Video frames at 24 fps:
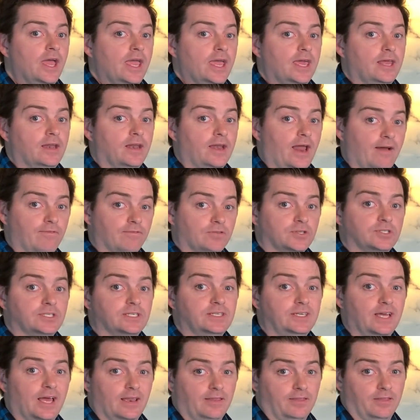in an effort
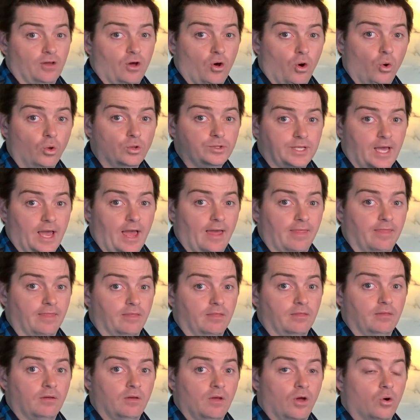to get the
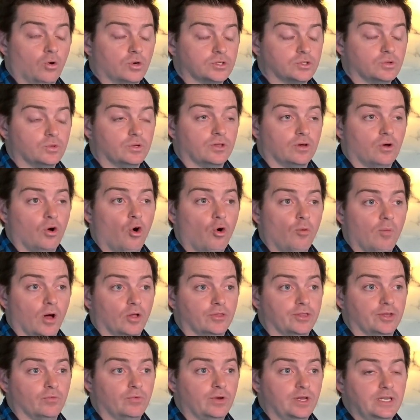the
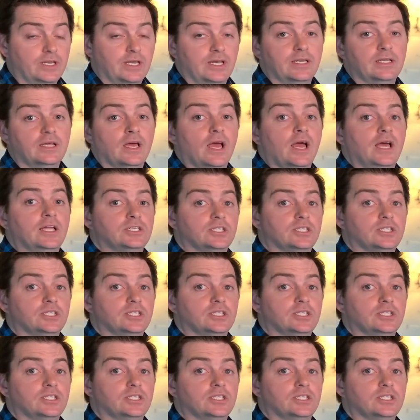cobalt that we need